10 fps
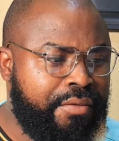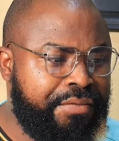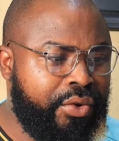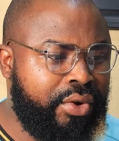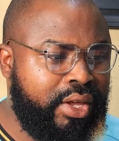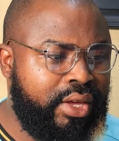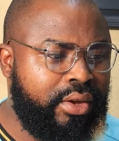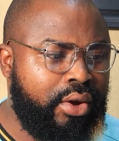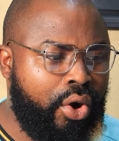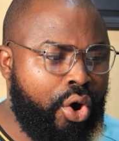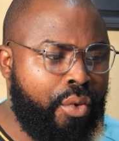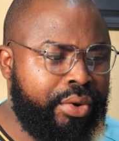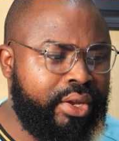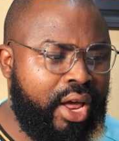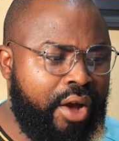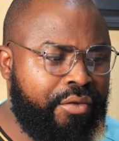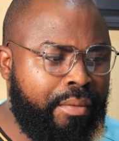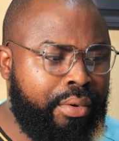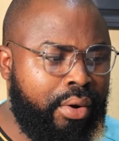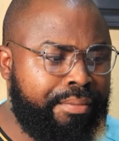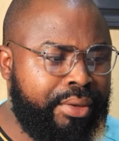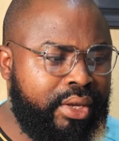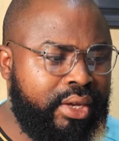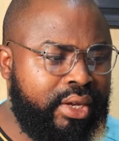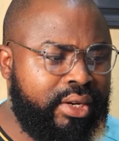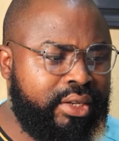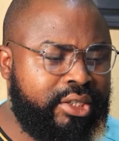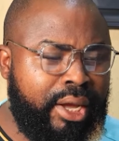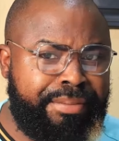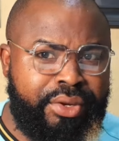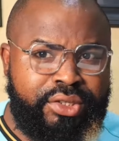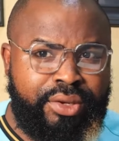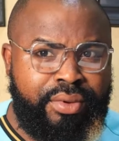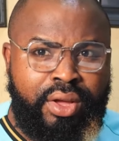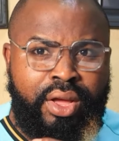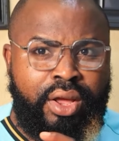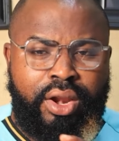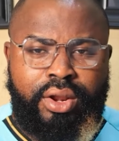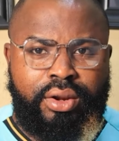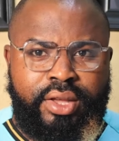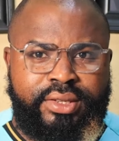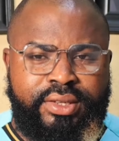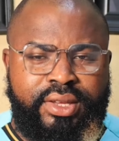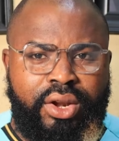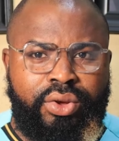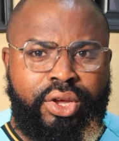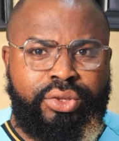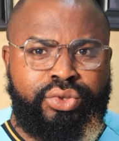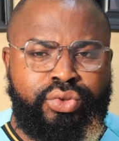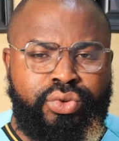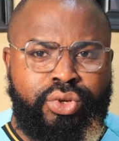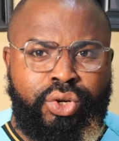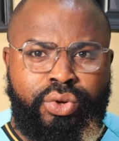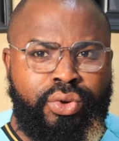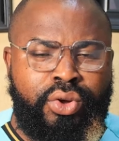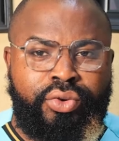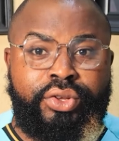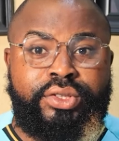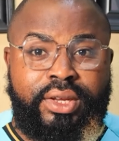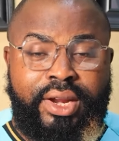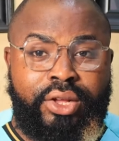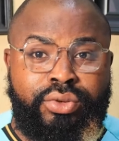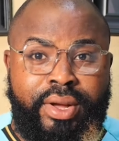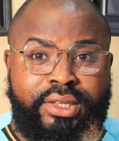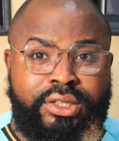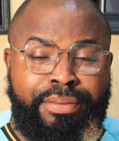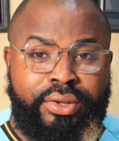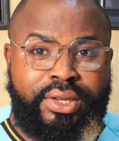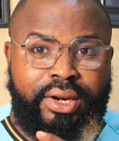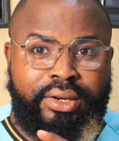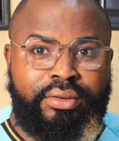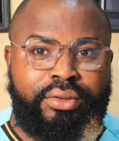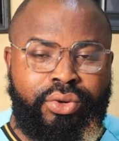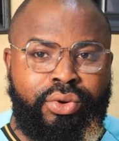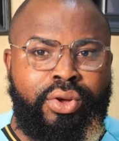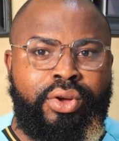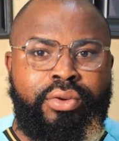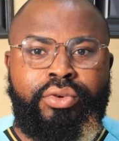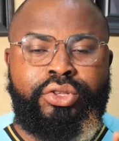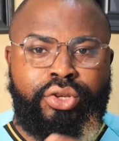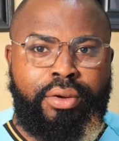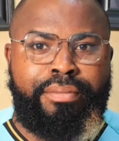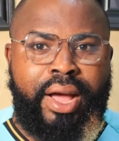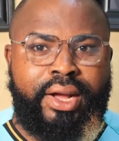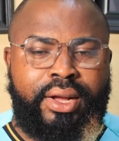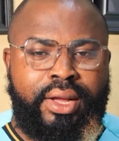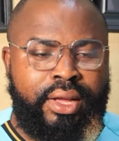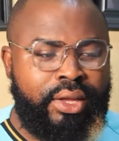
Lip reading: Vili, own winner for Brøndby. In the championship, Leicester are looking to, you know, retain the automatic spot and, you know, return back